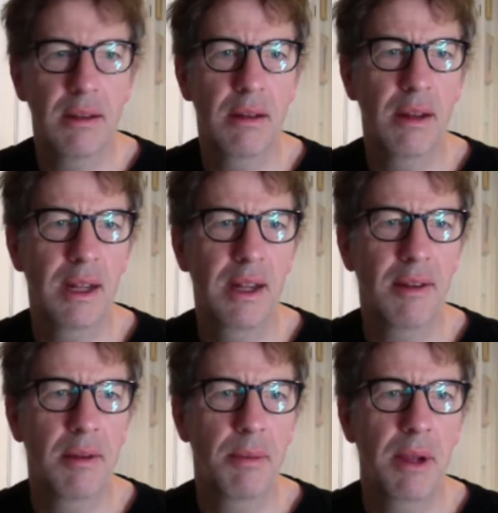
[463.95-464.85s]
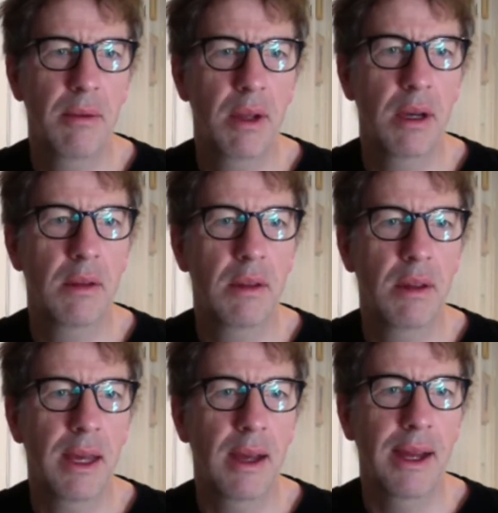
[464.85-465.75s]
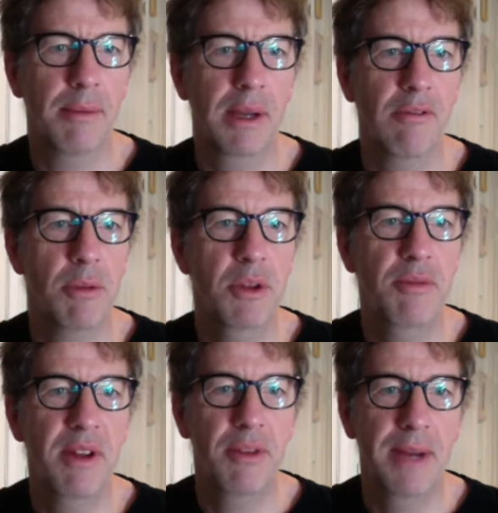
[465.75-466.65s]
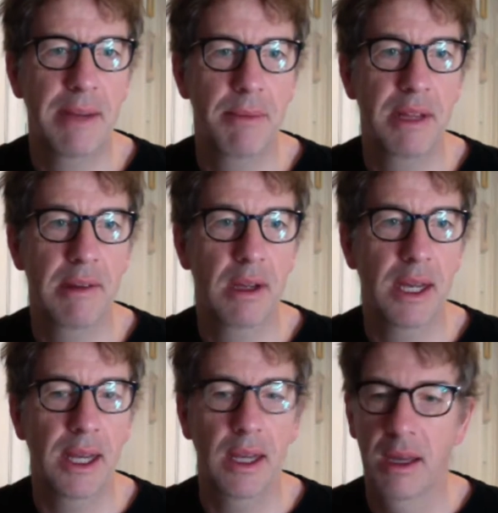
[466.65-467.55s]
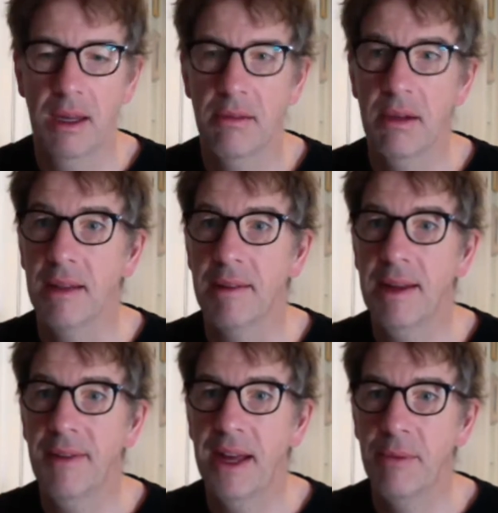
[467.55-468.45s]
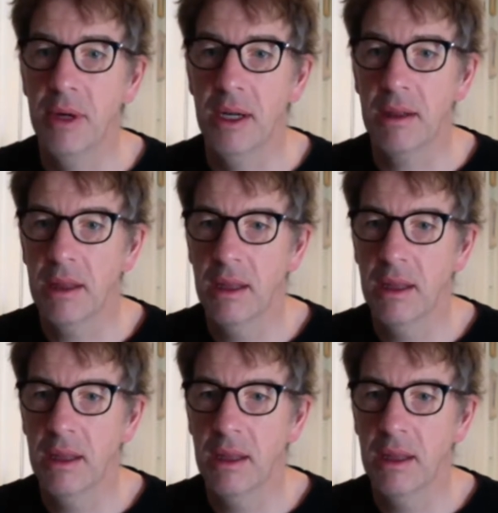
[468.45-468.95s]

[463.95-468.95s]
I think this is a bit, it's admin. Remove me from admins. Okay, right, see if that works.